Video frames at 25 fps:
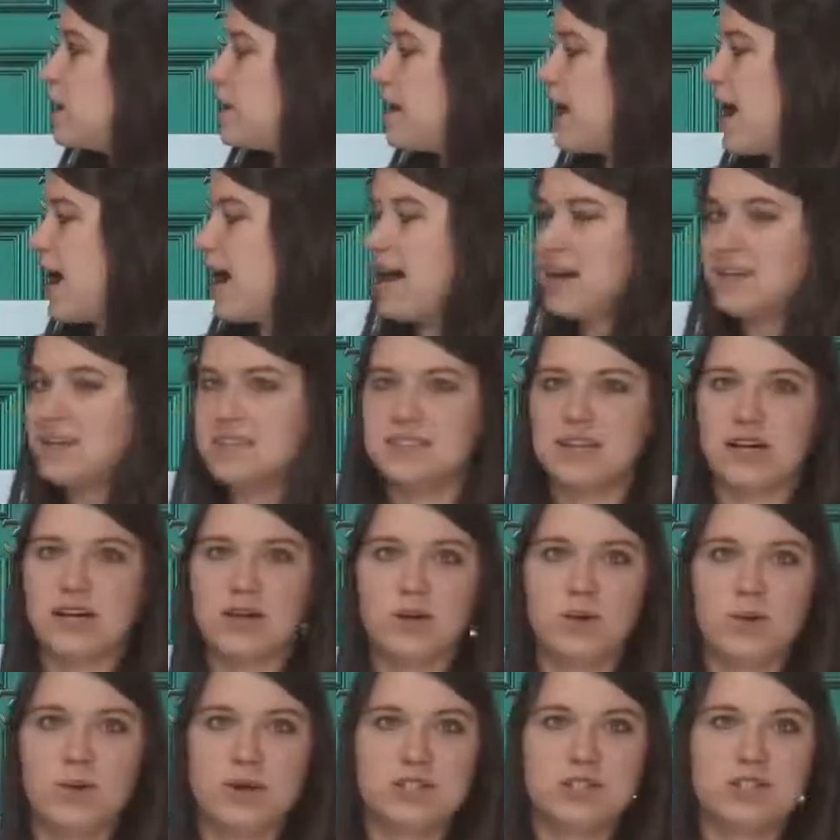has a
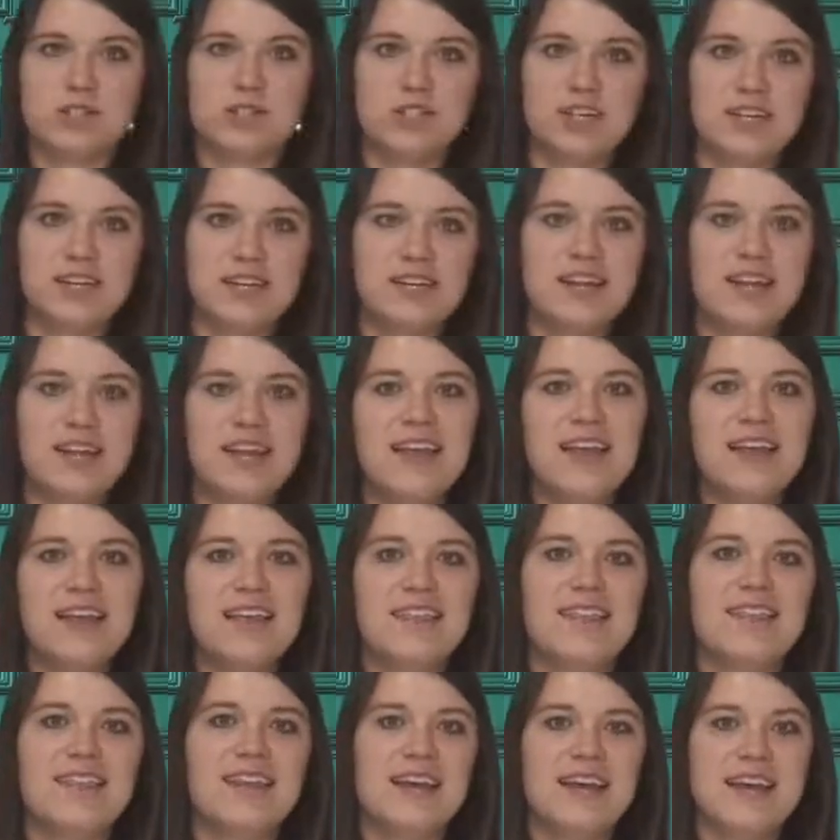question,
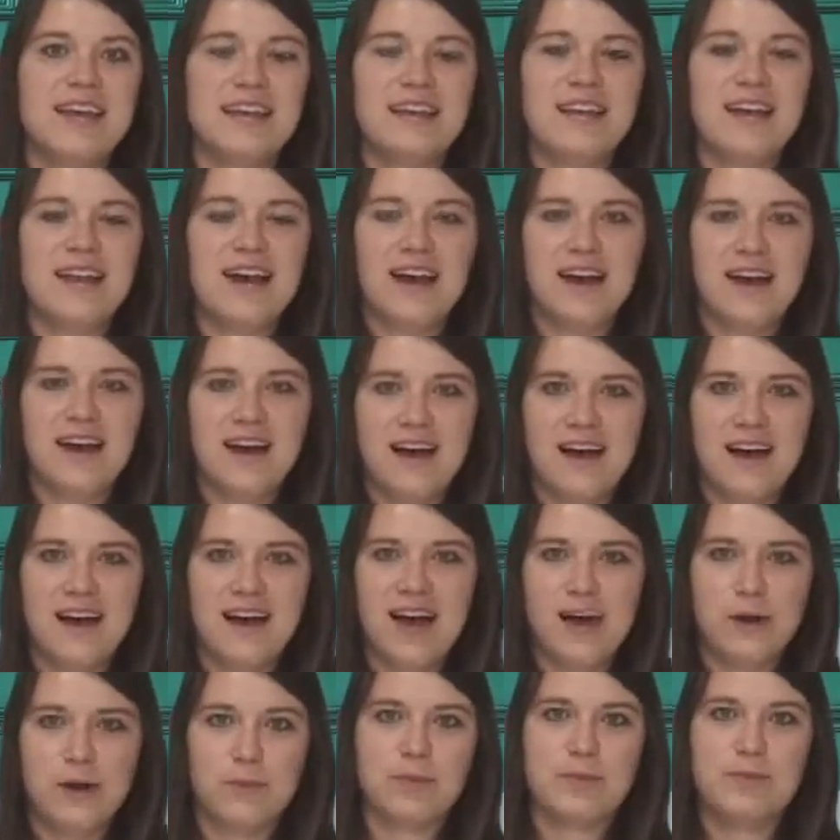then
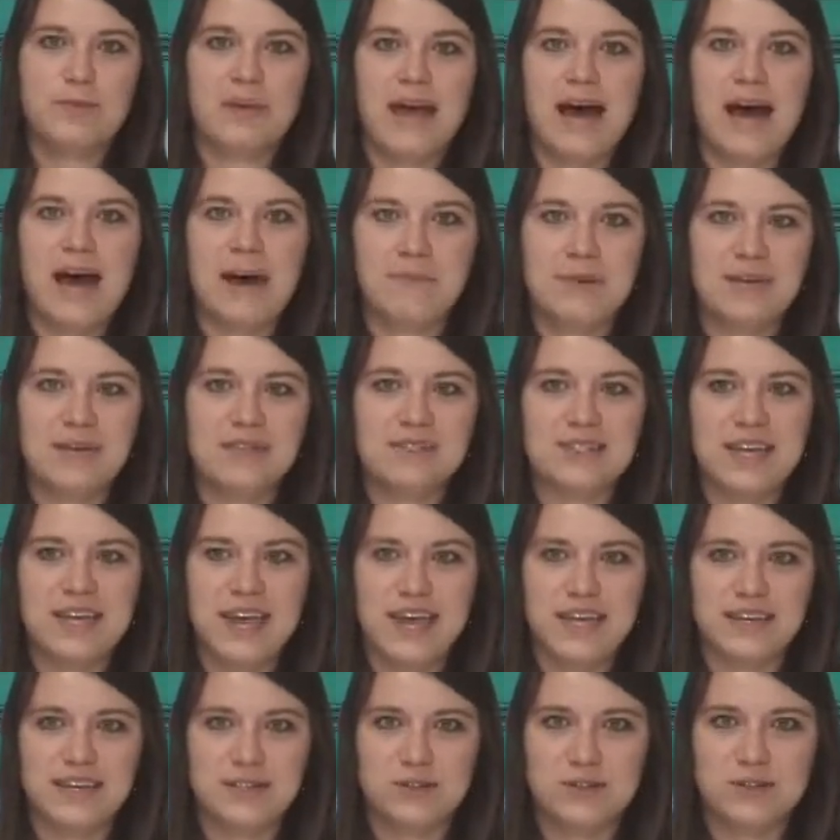I would be happy to
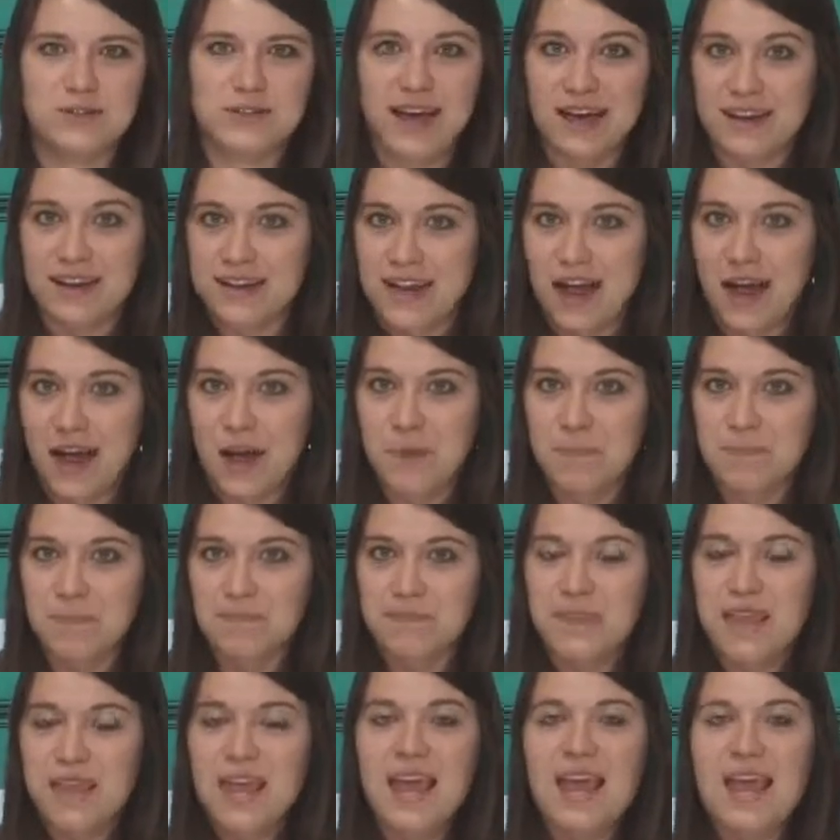answer that now.
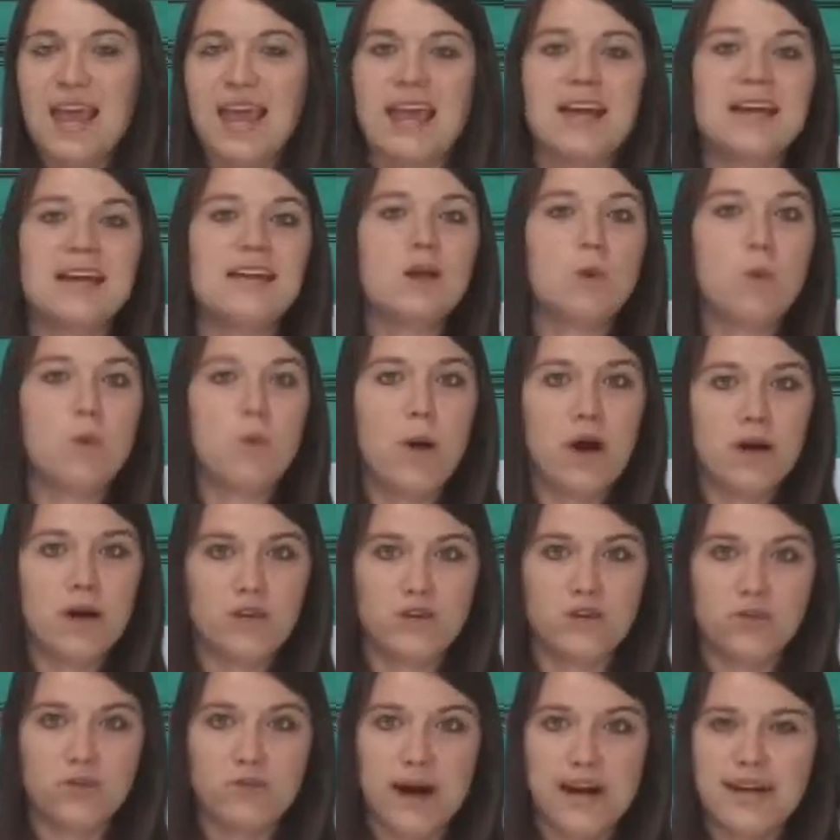And while
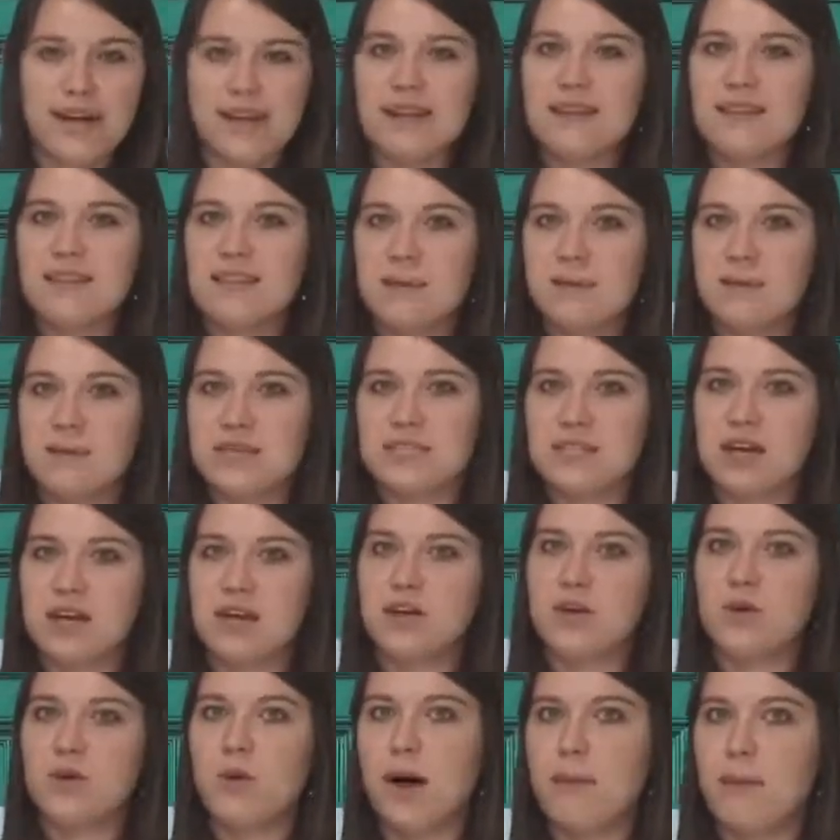you're writing, let me tell
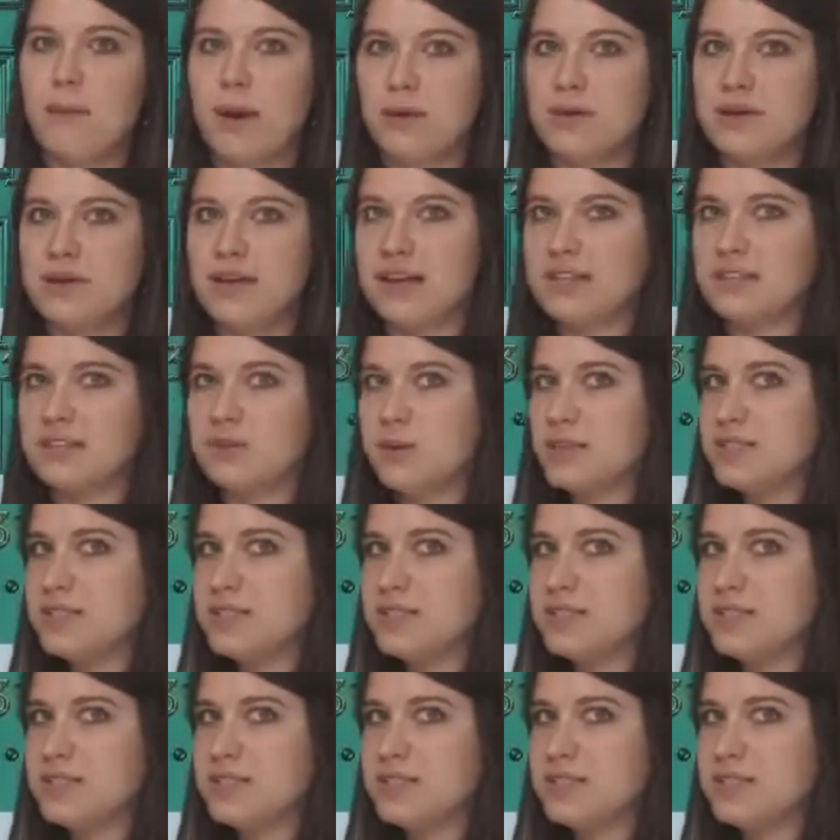you about next week's